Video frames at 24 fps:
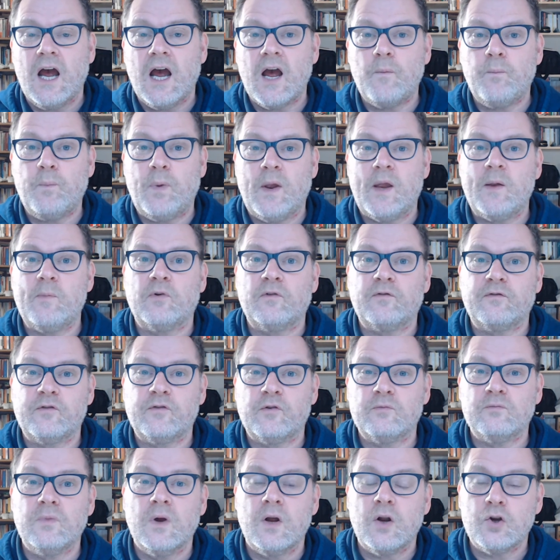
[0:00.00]
people
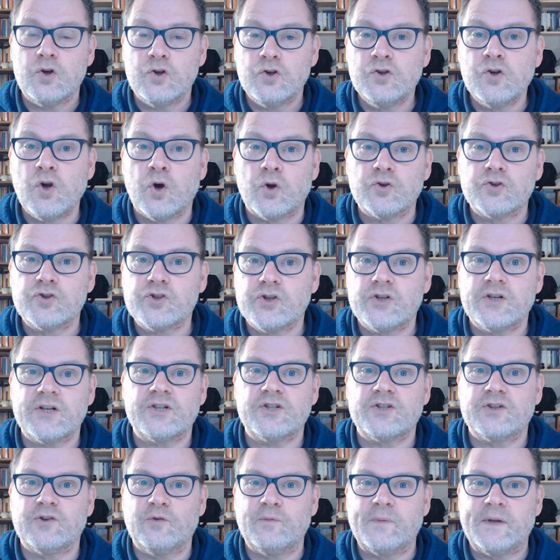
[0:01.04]
from
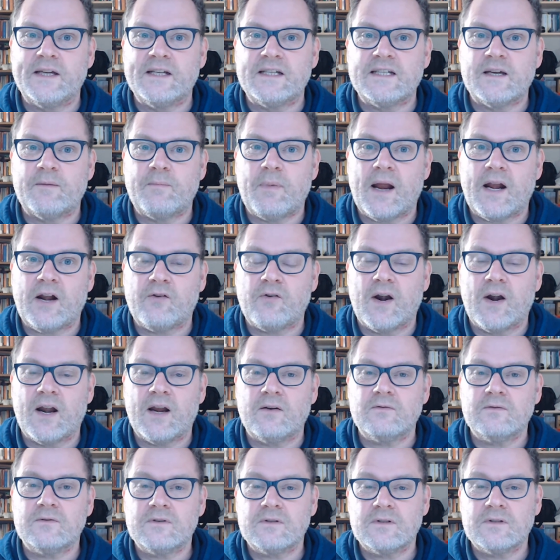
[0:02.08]
non-traditional media backgrounds,